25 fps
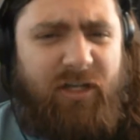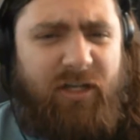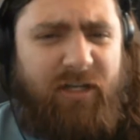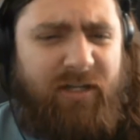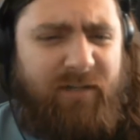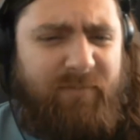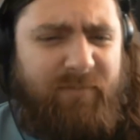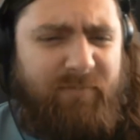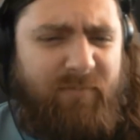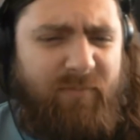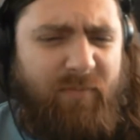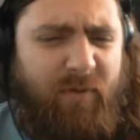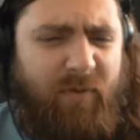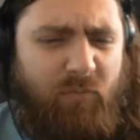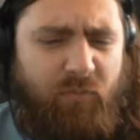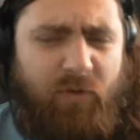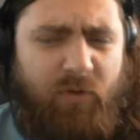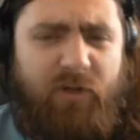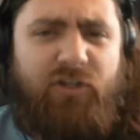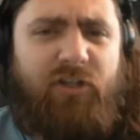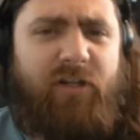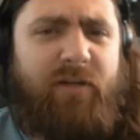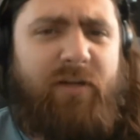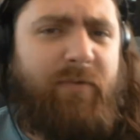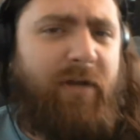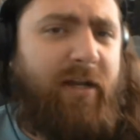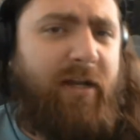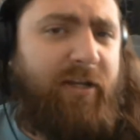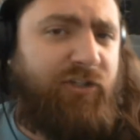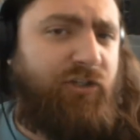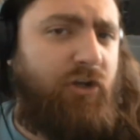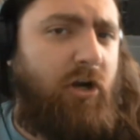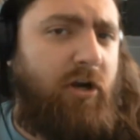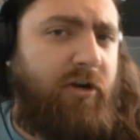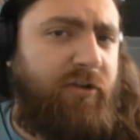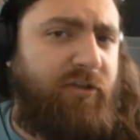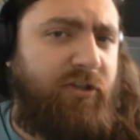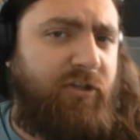Originally, when I
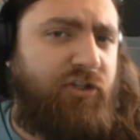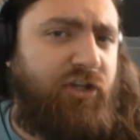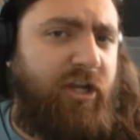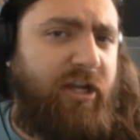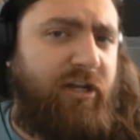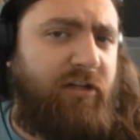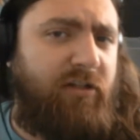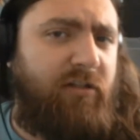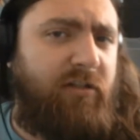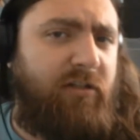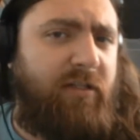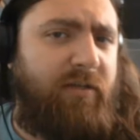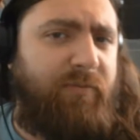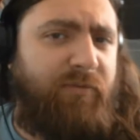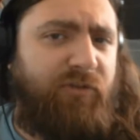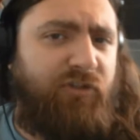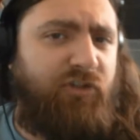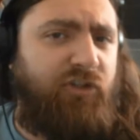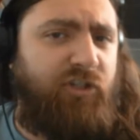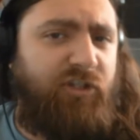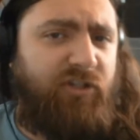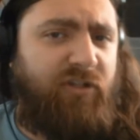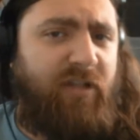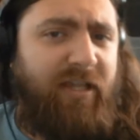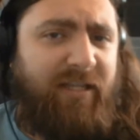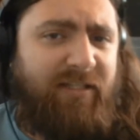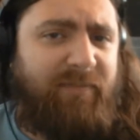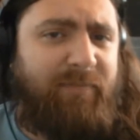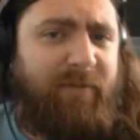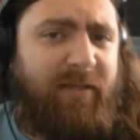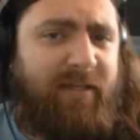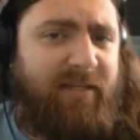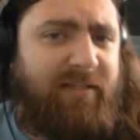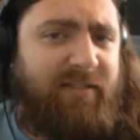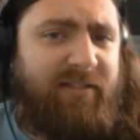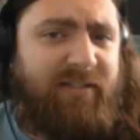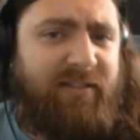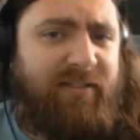started the channel, it was just Let's
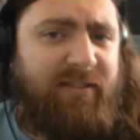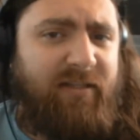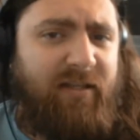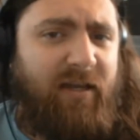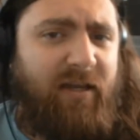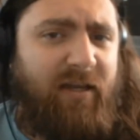Plays.